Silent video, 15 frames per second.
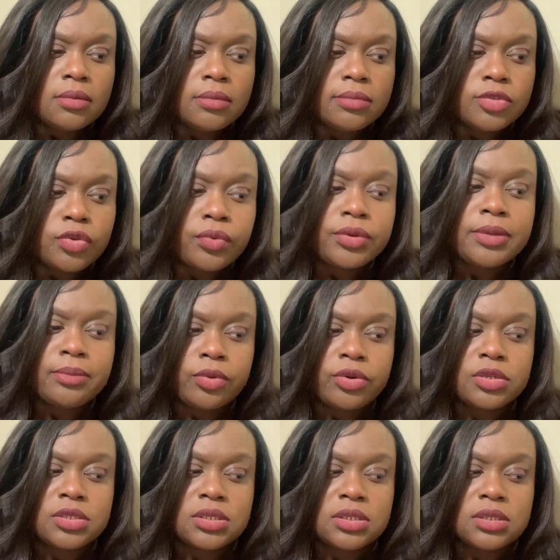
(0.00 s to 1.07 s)
Toni
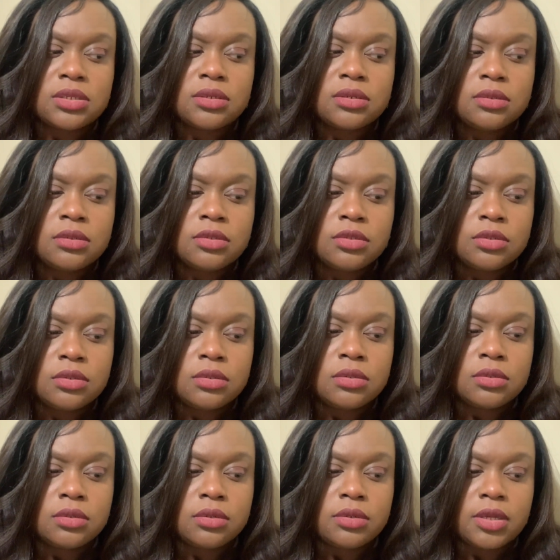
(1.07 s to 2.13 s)
Morrison
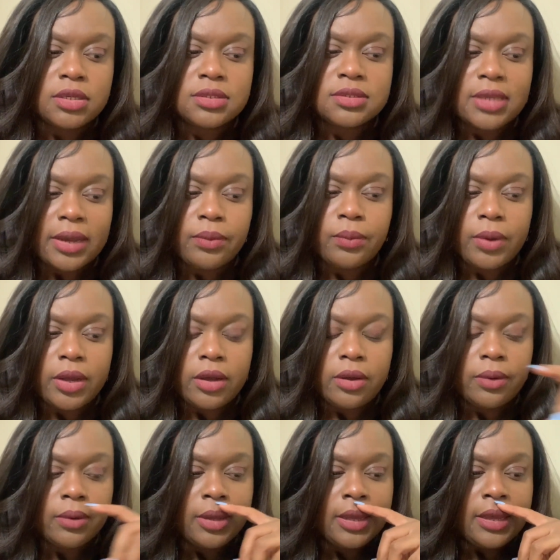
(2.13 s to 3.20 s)
does that
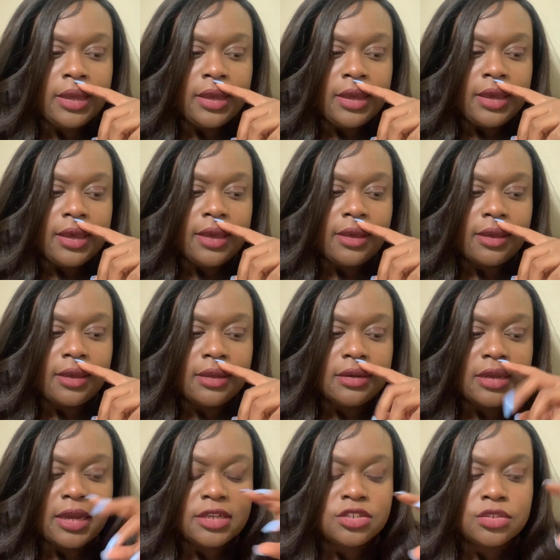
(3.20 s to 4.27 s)
well. And
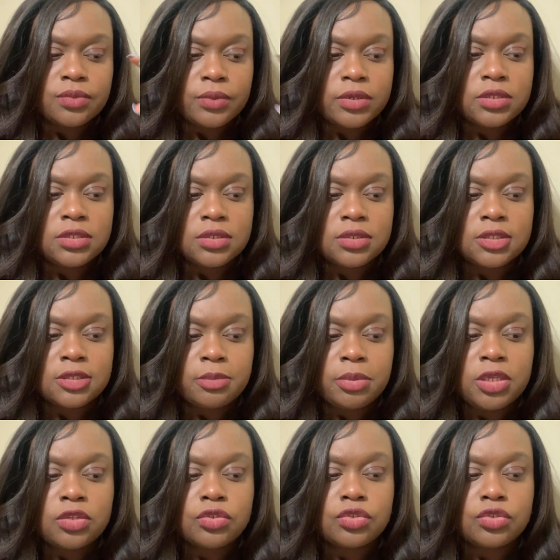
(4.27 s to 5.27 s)
I just wanted to speak